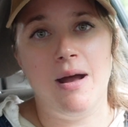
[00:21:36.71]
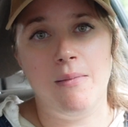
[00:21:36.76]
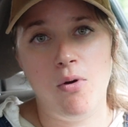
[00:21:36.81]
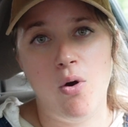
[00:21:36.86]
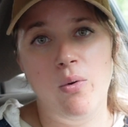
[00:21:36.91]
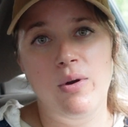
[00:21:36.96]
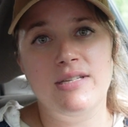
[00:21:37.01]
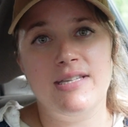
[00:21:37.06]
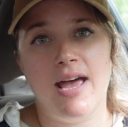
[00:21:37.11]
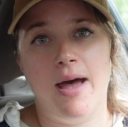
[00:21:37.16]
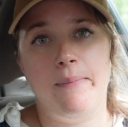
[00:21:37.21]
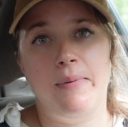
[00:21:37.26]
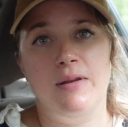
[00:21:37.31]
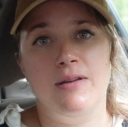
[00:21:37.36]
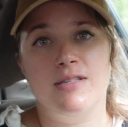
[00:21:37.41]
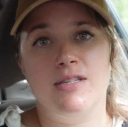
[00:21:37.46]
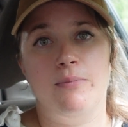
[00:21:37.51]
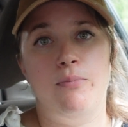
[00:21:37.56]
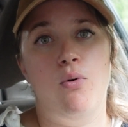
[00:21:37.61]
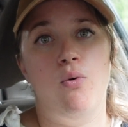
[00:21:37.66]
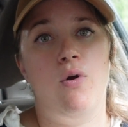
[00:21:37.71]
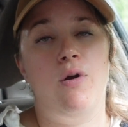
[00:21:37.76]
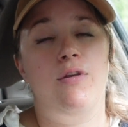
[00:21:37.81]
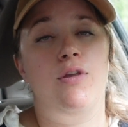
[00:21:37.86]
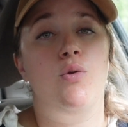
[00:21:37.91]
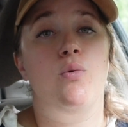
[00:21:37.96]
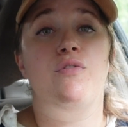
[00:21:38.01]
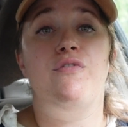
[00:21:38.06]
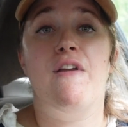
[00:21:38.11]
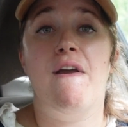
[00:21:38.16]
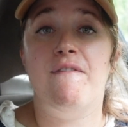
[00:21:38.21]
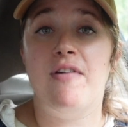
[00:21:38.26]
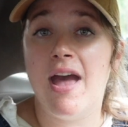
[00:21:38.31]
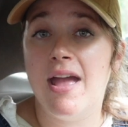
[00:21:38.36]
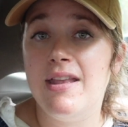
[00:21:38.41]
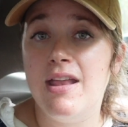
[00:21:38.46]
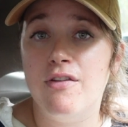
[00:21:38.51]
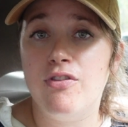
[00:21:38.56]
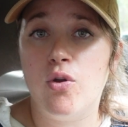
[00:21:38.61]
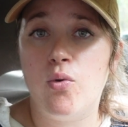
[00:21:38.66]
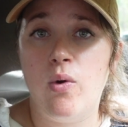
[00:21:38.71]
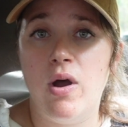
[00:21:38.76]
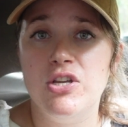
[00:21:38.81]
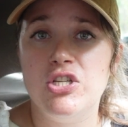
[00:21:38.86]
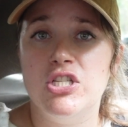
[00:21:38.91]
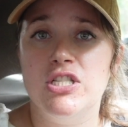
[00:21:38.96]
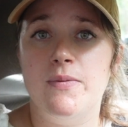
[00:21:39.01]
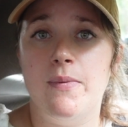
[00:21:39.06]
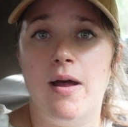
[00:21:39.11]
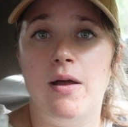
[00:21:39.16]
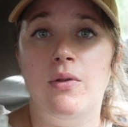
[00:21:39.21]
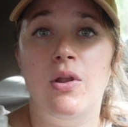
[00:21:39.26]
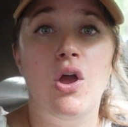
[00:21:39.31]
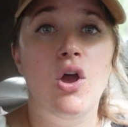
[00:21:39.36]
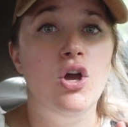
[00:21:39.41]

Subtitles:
I'm always happy to support you. If you have any other questions about